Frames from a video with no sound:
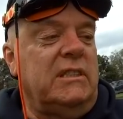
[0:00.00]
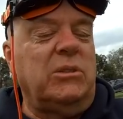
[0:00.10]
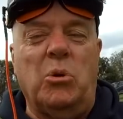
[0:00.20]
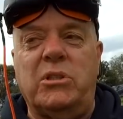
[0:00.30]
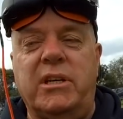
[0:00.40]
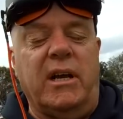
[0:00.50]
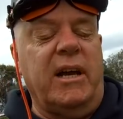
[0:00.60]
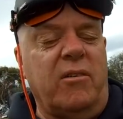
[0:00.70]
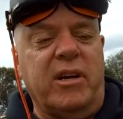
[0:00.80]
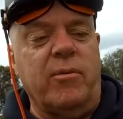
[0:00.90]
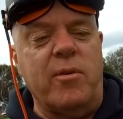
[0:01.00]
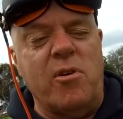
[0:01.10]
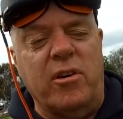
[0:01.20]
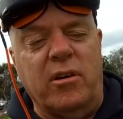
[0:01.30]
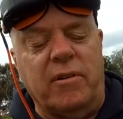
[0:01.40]
For today, I reckon we
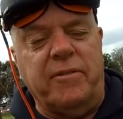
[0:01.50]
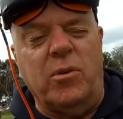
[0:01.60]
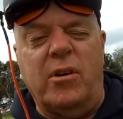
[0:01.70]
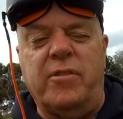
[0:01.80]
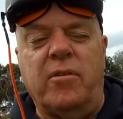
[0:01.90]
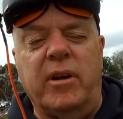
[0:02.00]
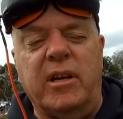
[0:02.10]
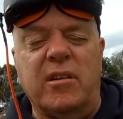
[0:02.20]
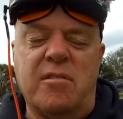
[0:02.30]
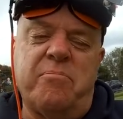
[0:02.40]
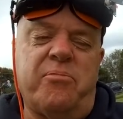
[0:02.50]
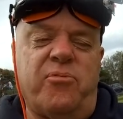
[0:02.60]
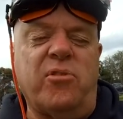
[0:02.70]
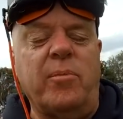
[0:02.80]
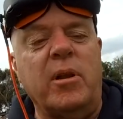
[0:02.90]
might knock a few off. I reckon it
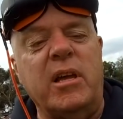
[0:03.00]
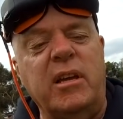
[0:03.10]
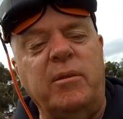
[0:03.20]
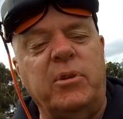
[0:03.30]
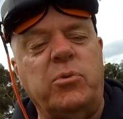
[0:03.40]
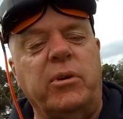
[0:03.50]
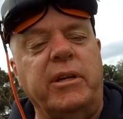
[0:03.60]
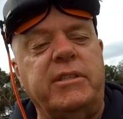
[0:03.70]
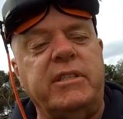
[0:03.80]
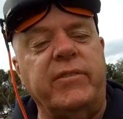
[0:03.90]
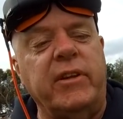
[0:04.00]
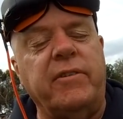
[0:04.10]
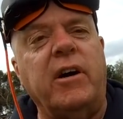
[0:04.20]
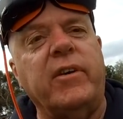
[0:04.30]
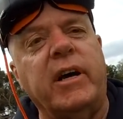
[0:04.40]
probably between
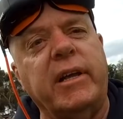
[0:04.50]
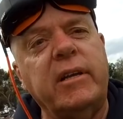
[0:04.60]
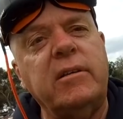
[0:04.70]
75 and 80.